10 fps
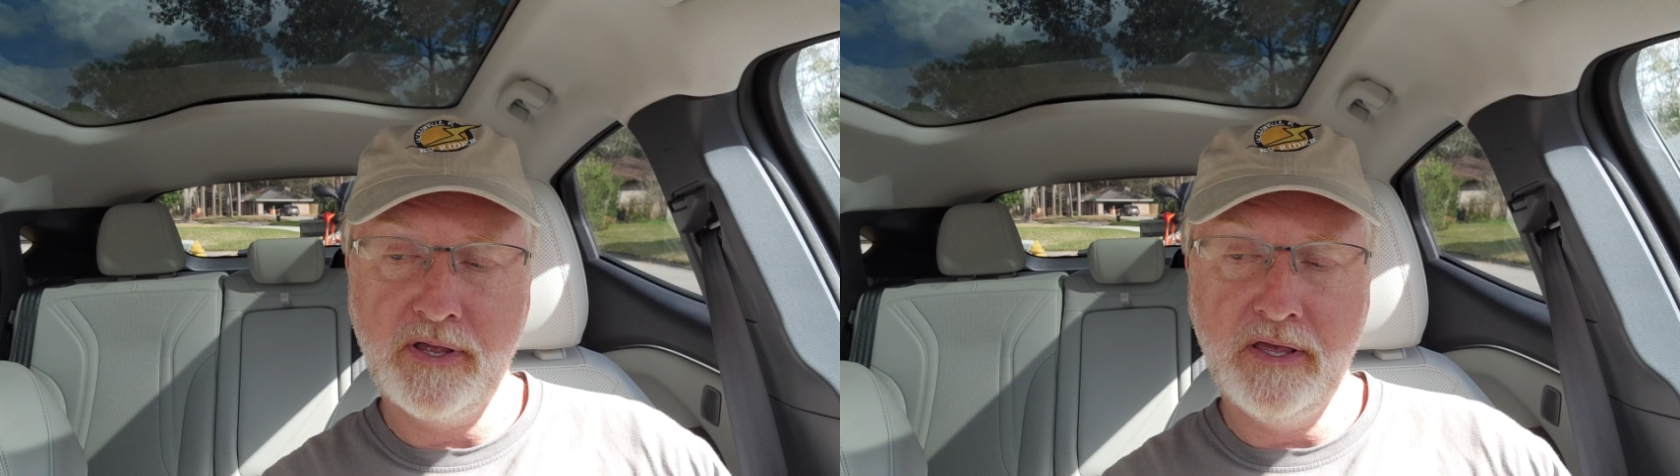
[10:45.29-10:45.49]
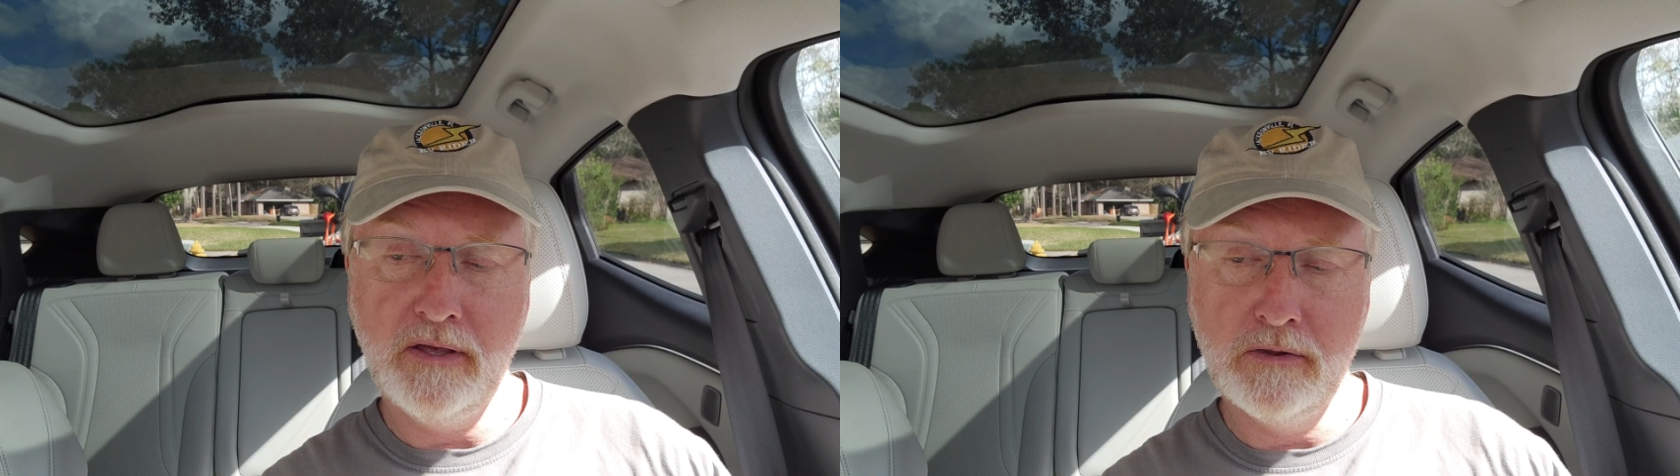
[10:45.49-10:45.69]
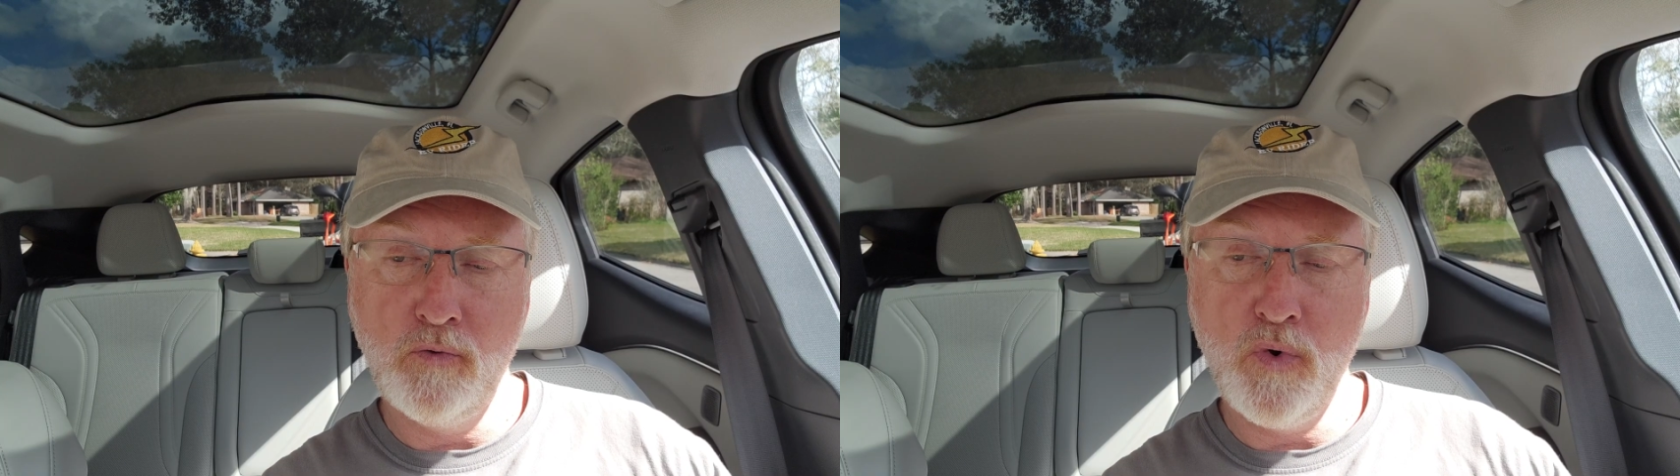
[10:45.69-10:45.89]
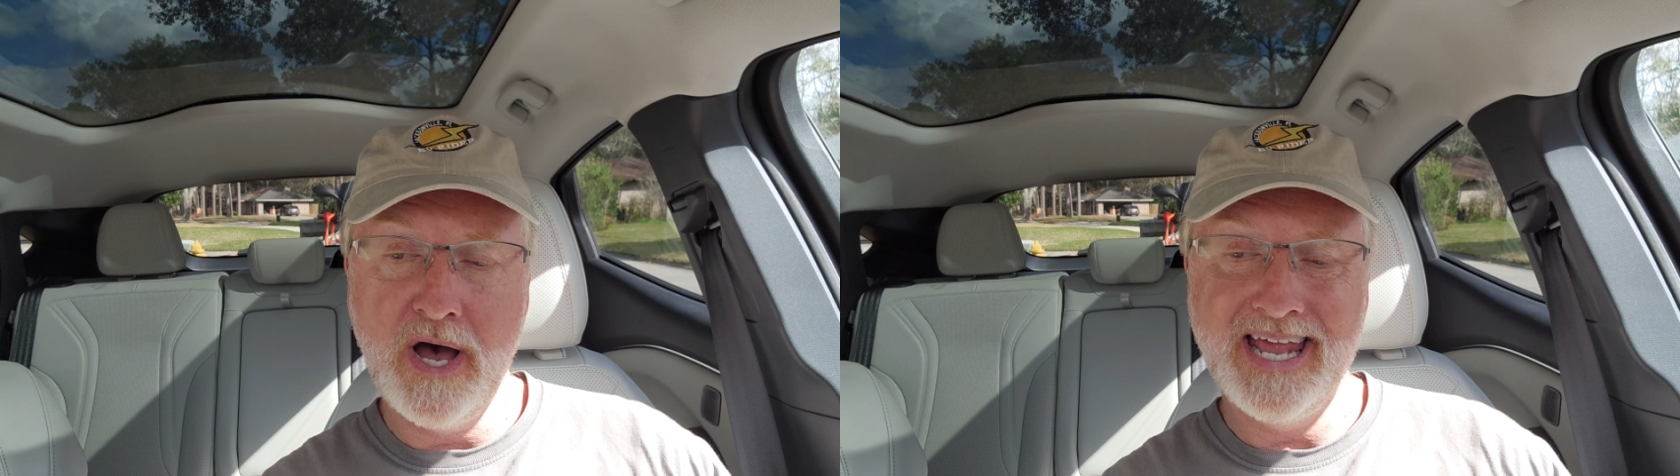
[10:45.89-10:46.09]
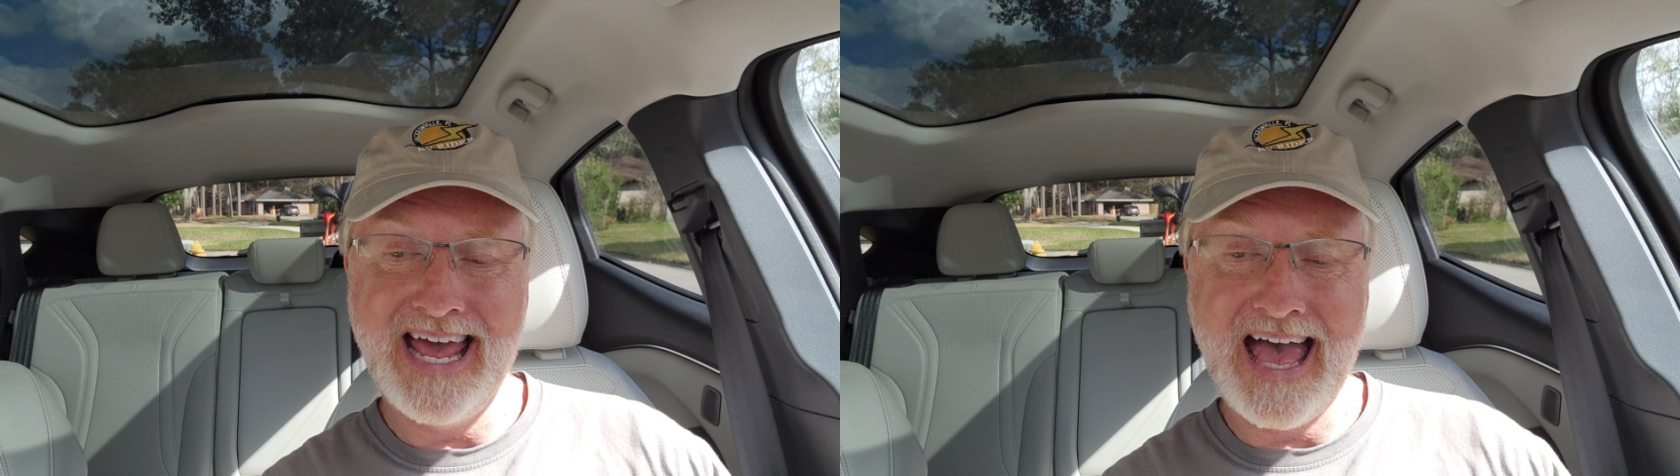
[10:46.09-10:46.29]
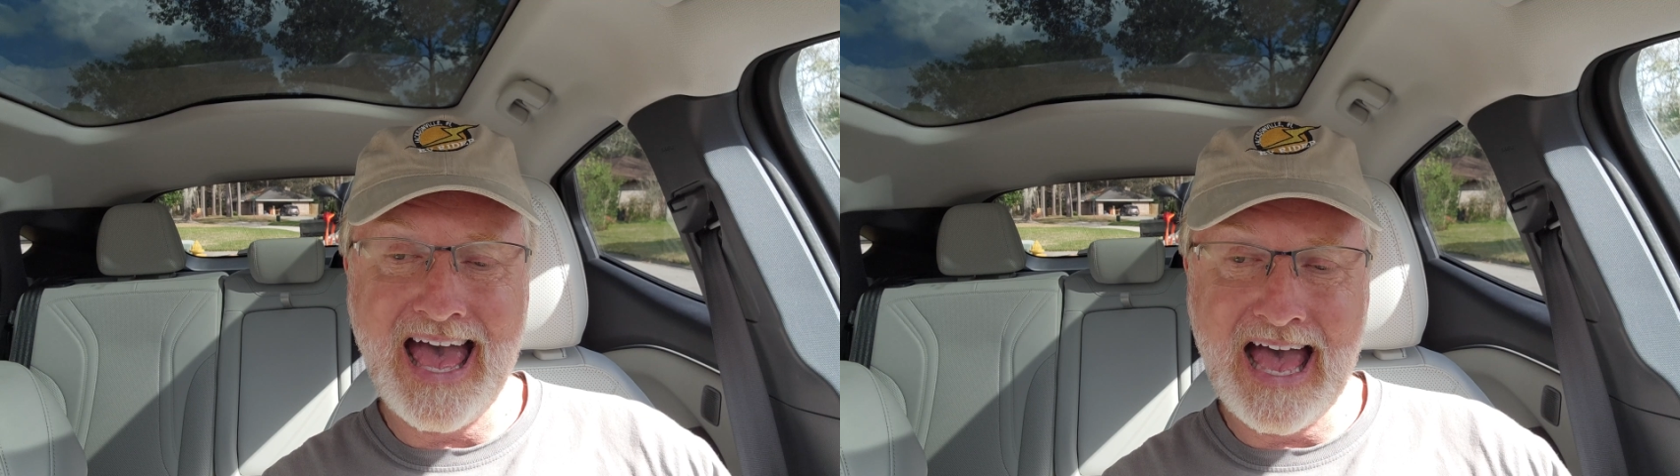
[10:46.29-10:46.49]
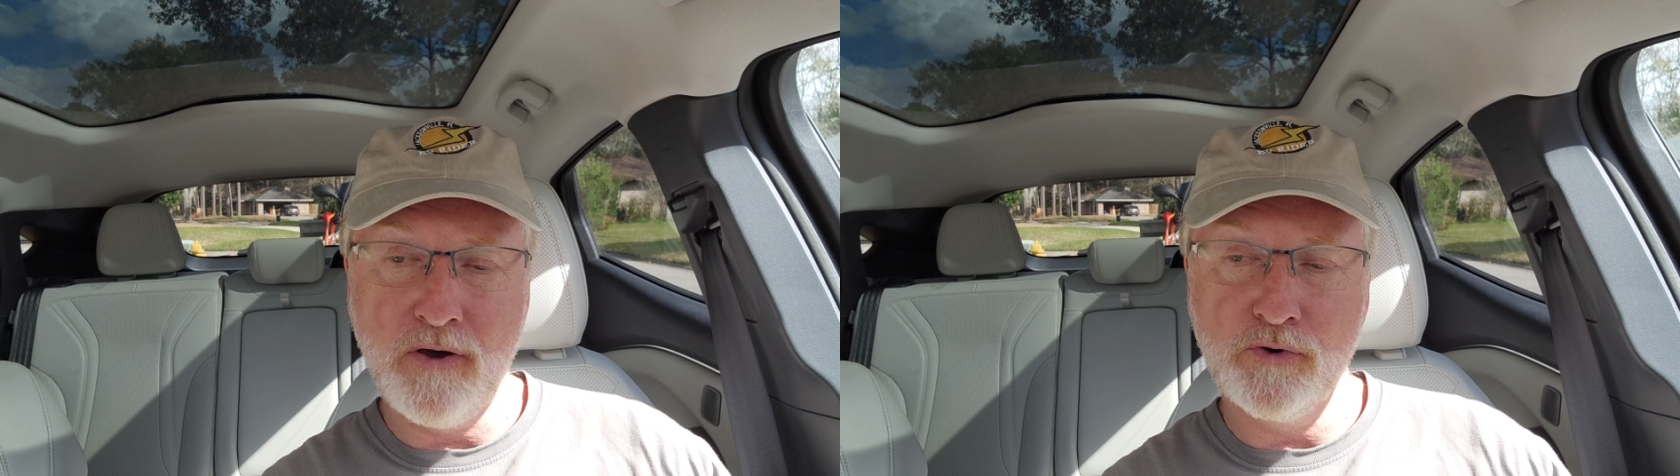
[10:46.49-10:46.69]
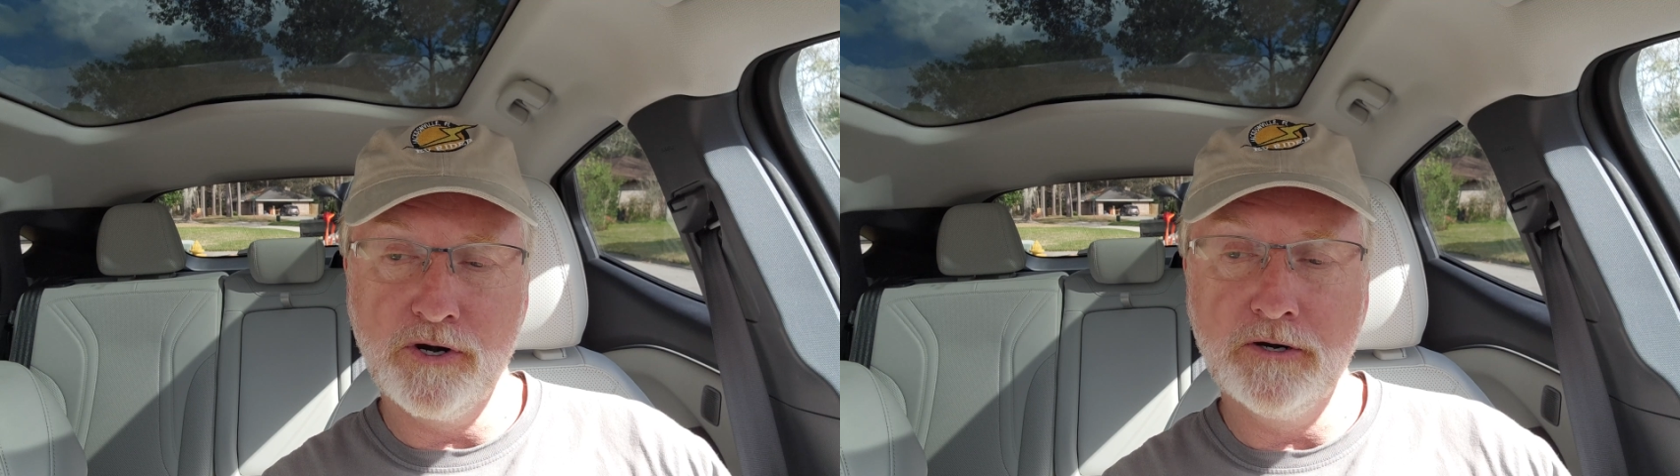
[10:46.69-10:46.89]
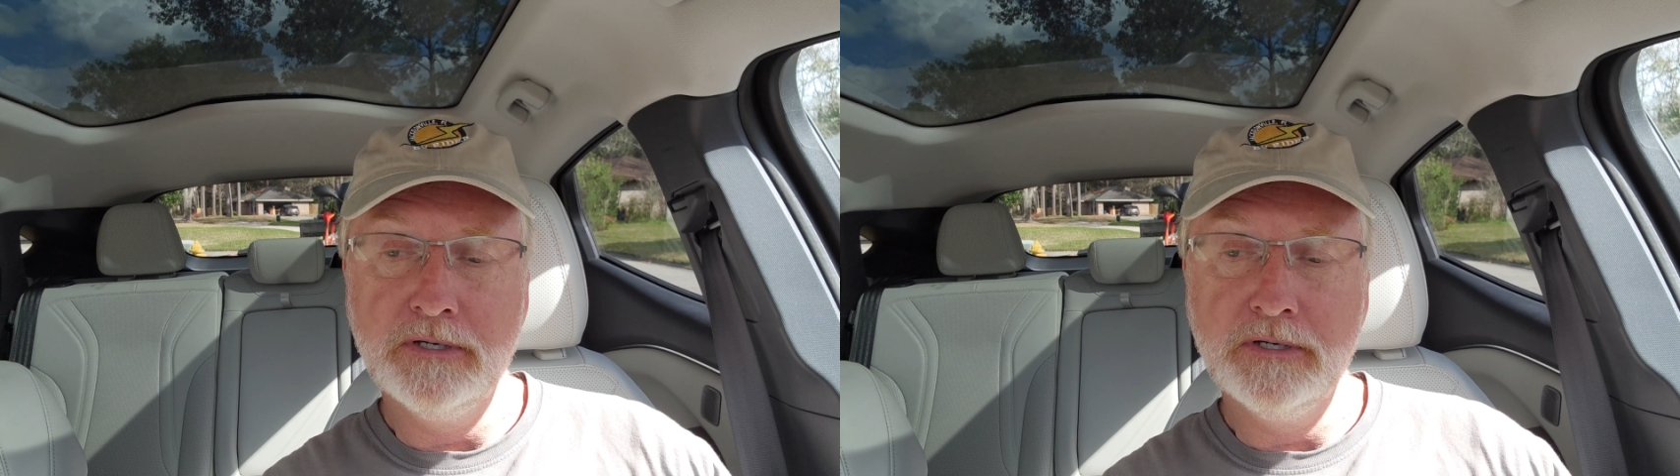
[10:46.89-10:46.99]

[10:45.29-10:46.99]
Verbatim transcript: kilowatt hour.